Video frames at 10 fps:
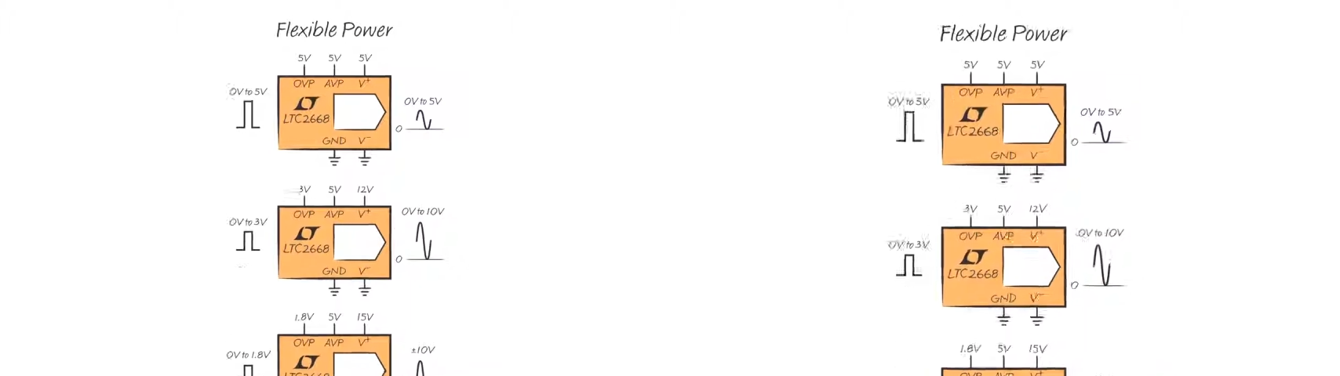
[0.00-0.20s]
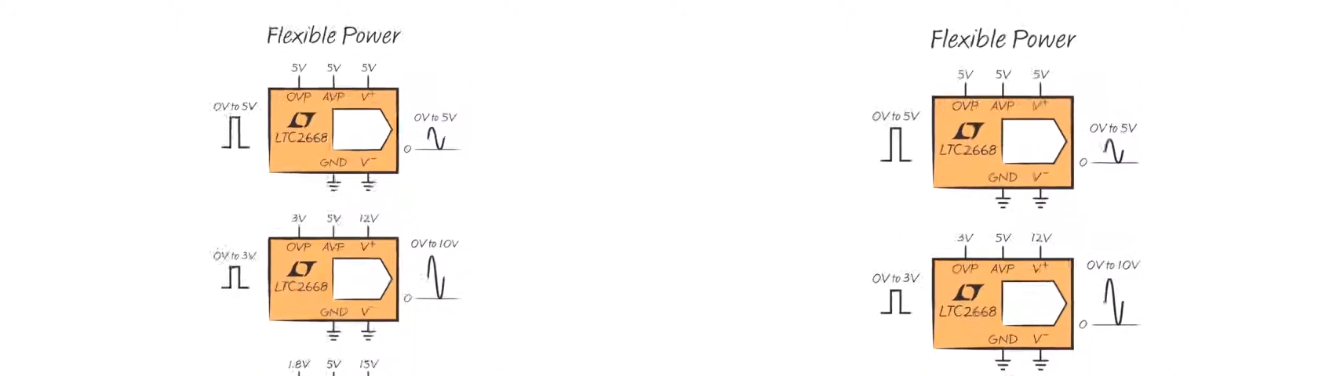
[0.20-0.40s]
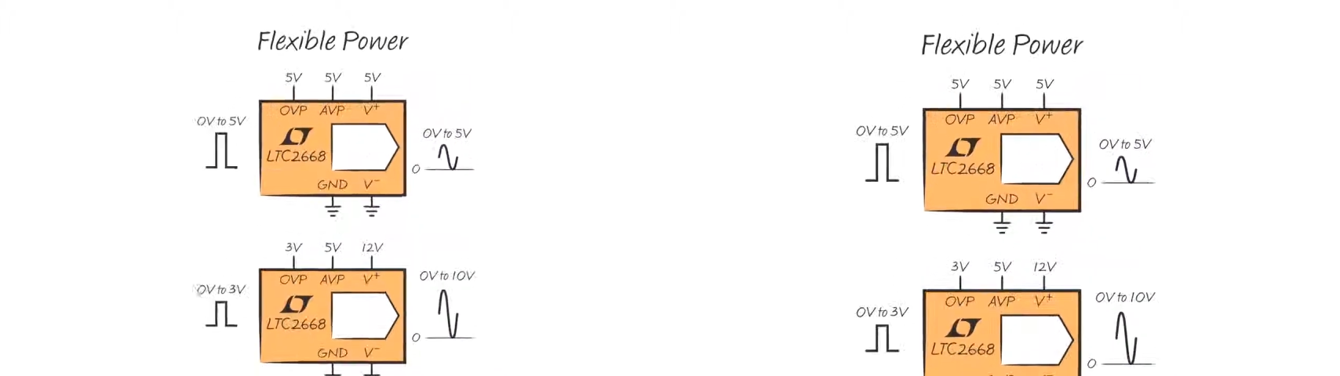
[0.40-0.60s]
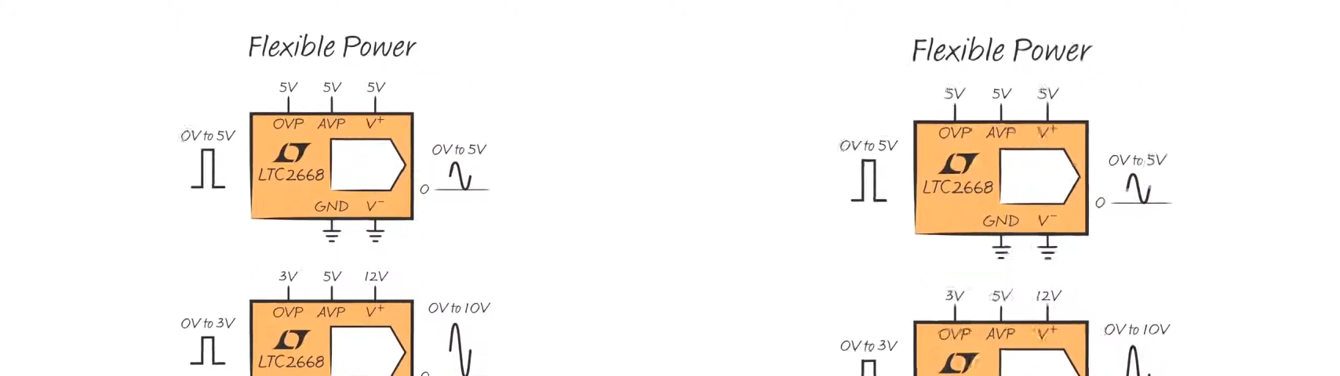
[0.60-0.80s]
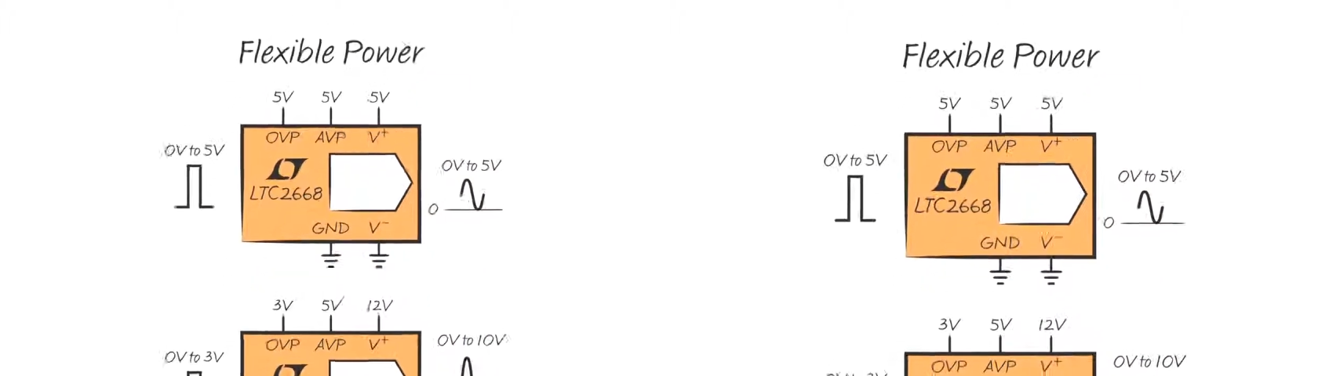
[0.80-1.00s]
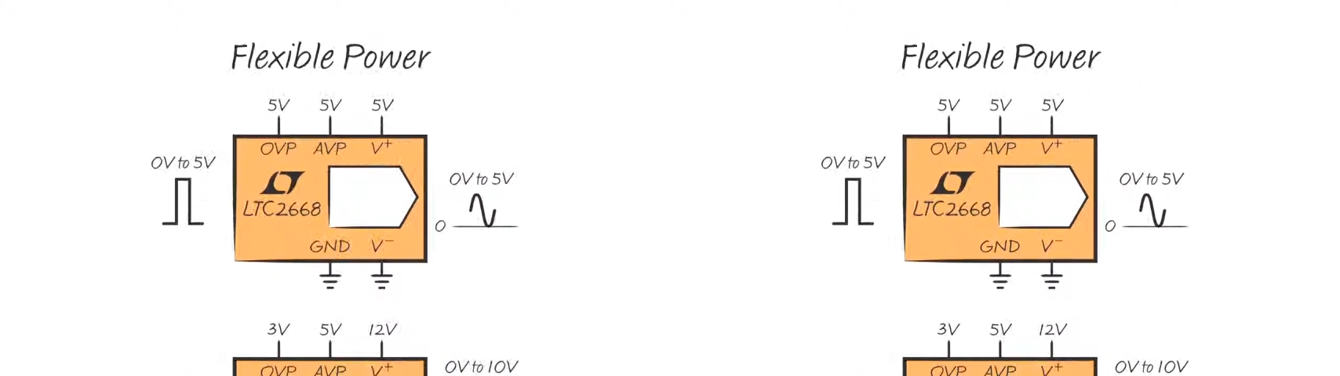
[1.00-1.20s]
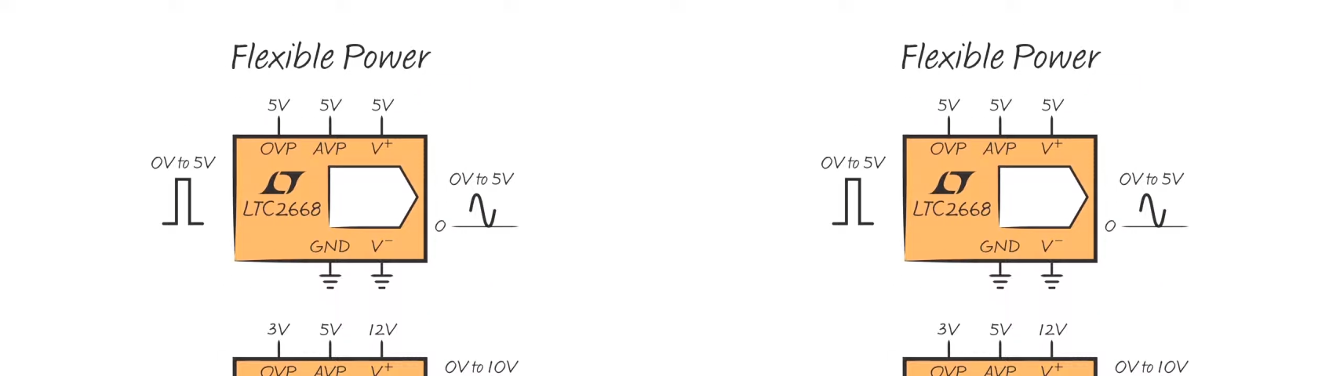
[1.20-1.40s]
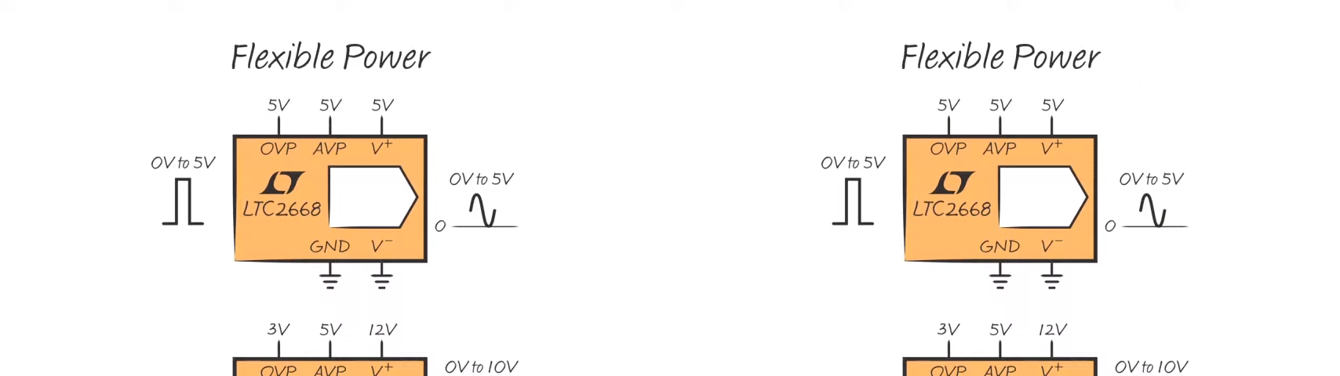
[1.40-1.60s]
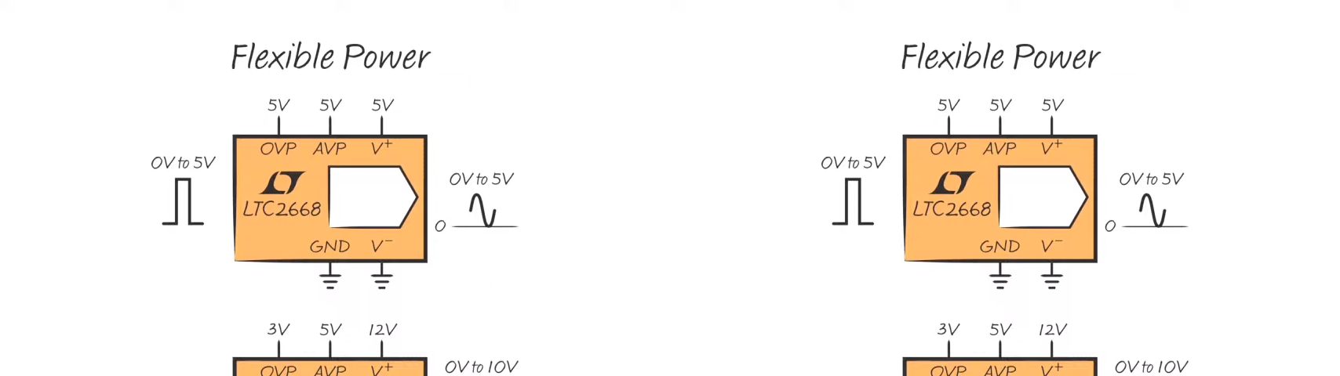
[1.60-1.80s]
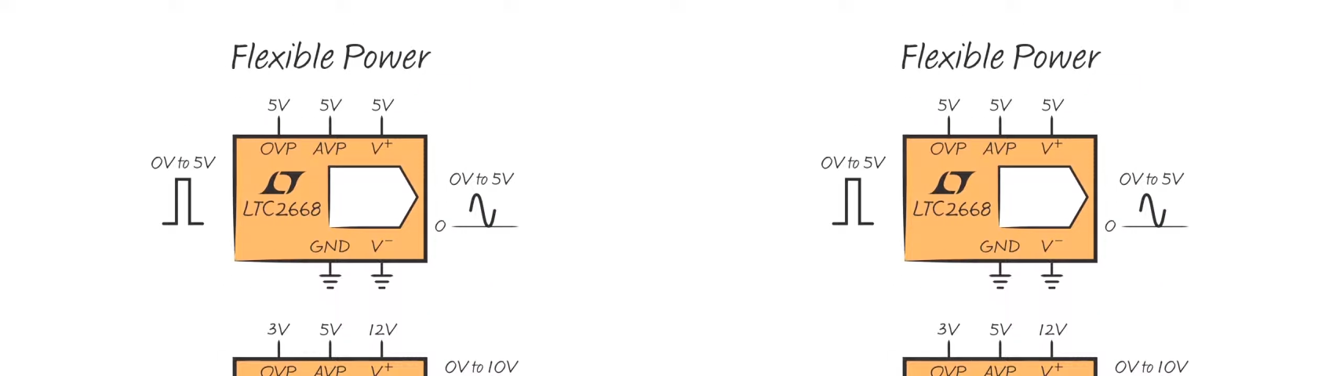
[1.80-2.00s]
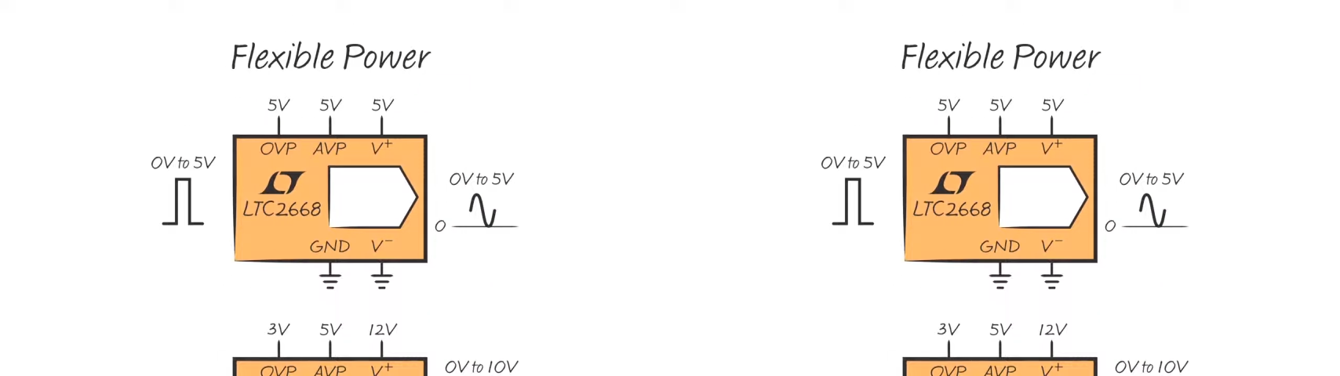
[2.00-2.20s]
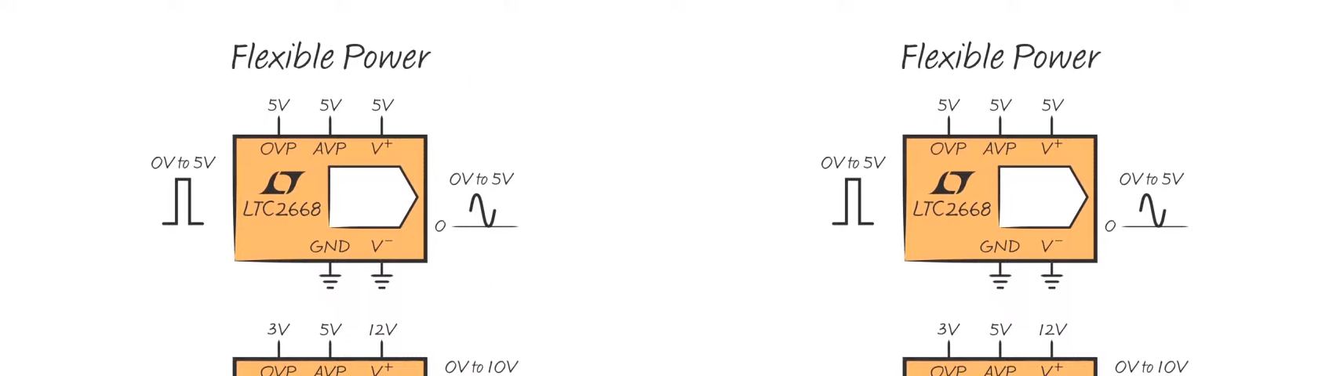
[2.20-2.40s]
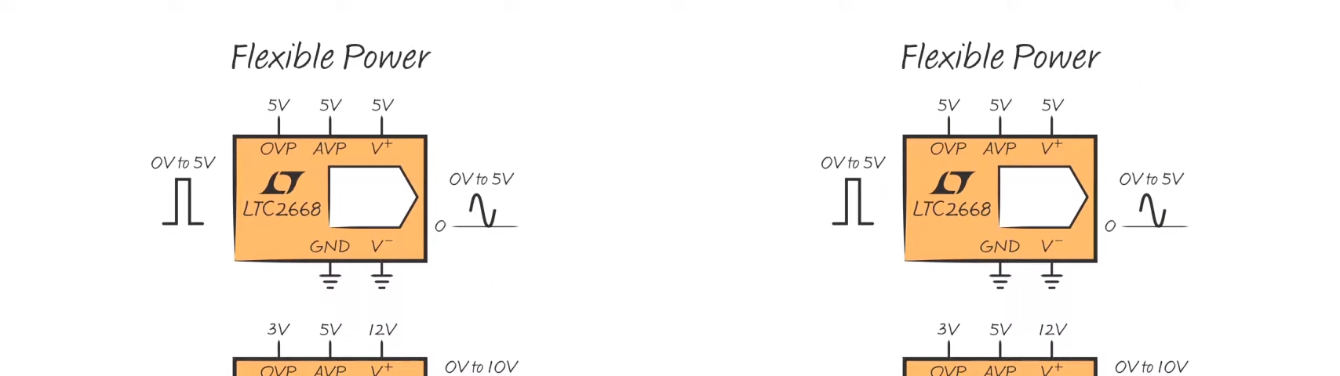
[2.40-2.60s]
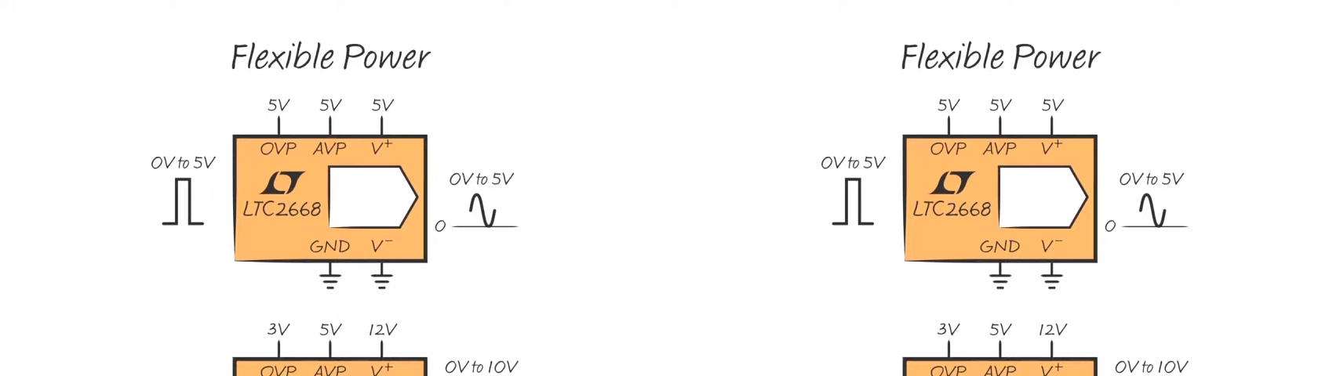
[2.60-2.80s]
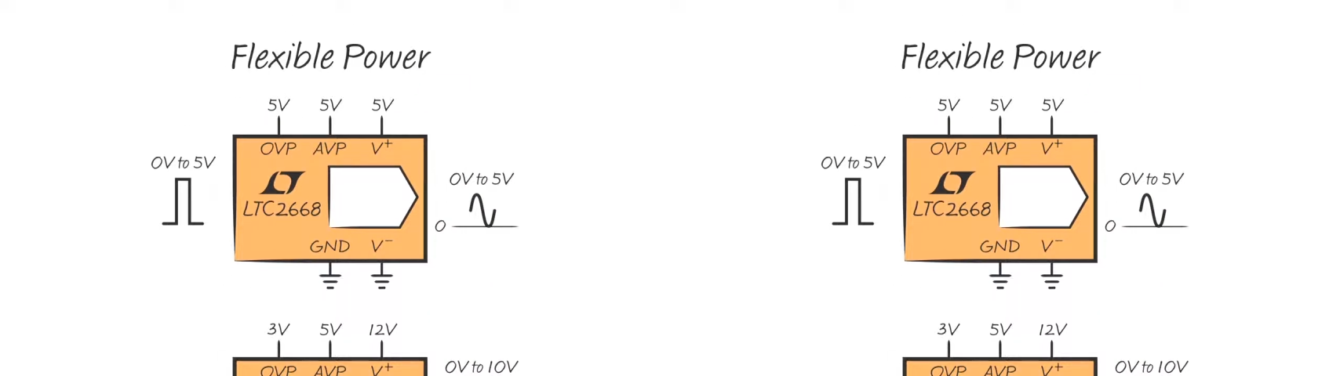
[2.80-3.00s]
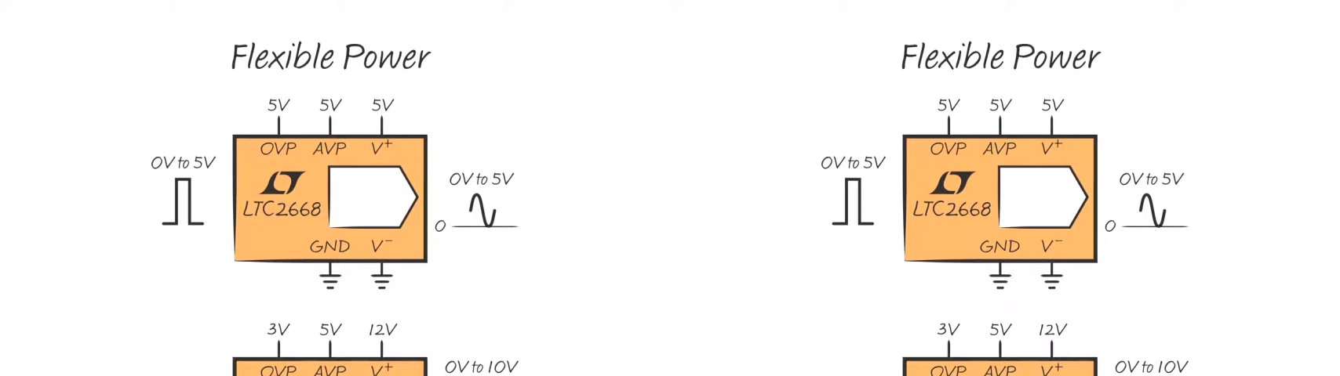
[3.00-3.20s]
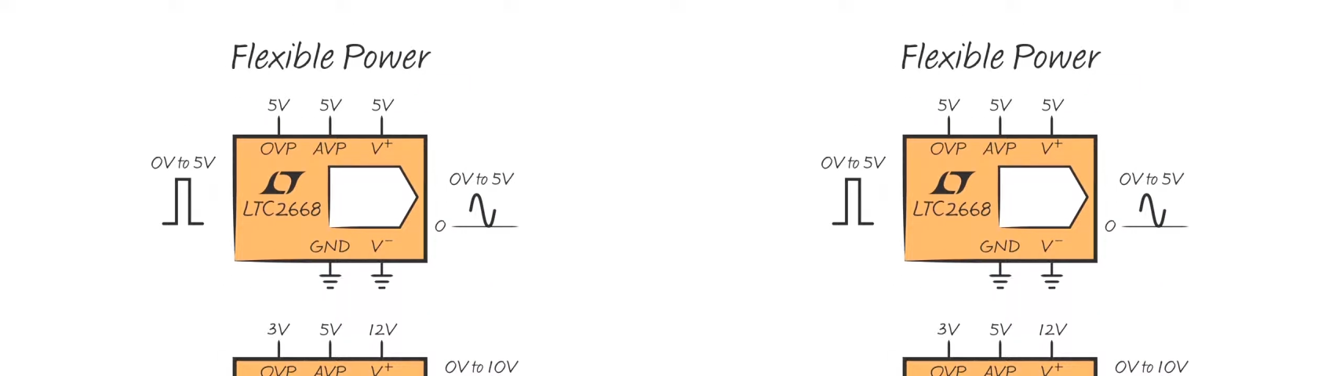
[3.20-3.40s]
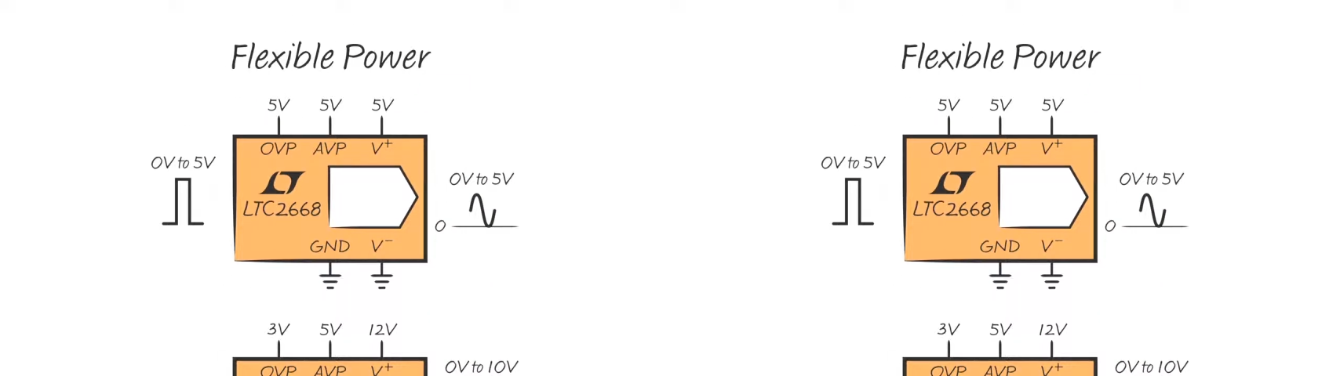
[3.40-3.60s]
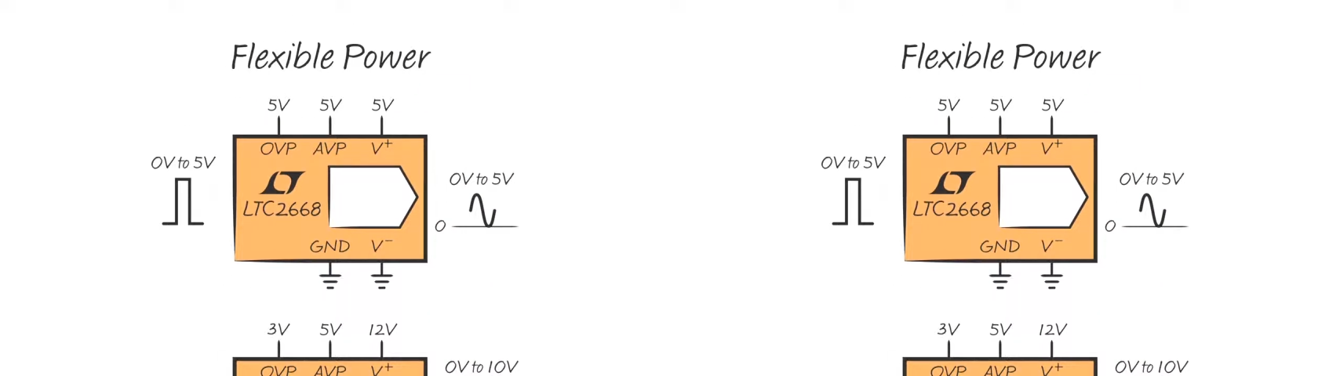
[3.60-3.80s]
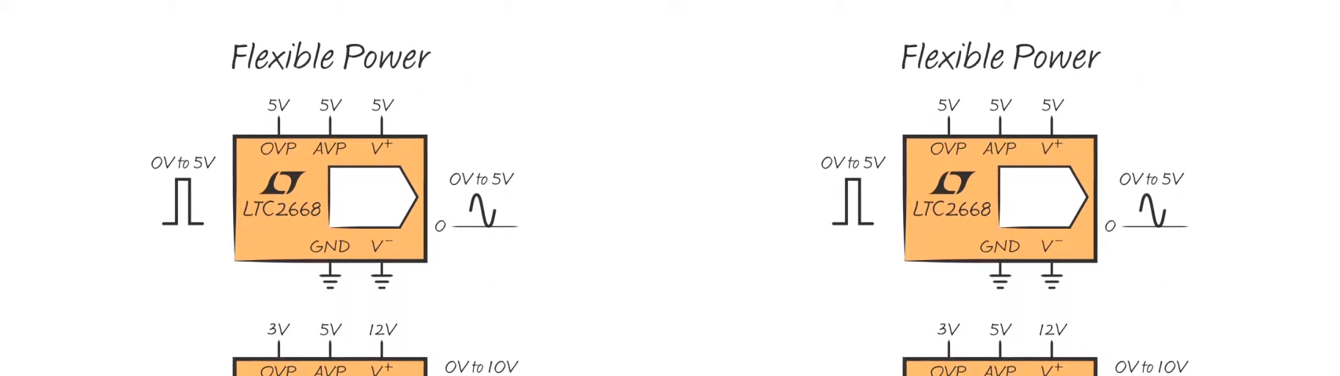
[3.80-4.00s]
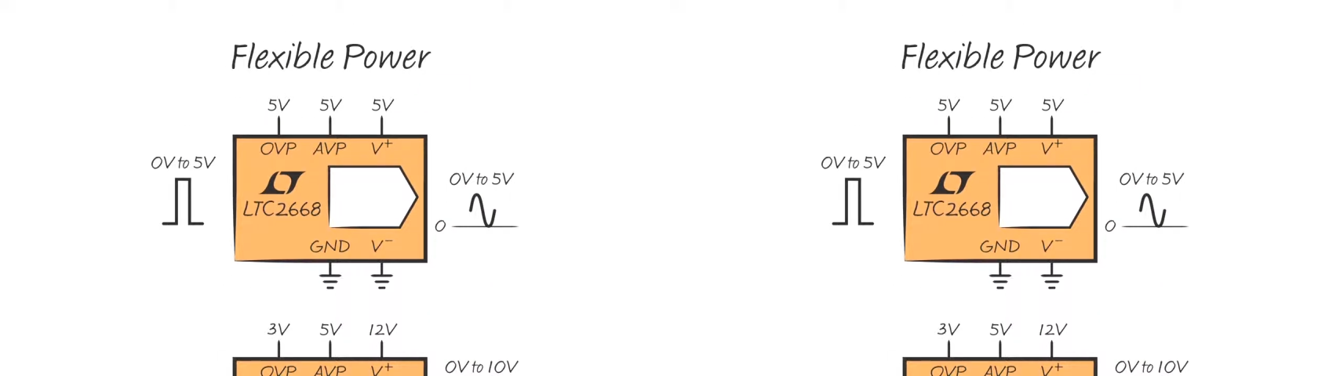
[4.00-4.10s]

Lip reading: No face is visible, so there are no lips to read.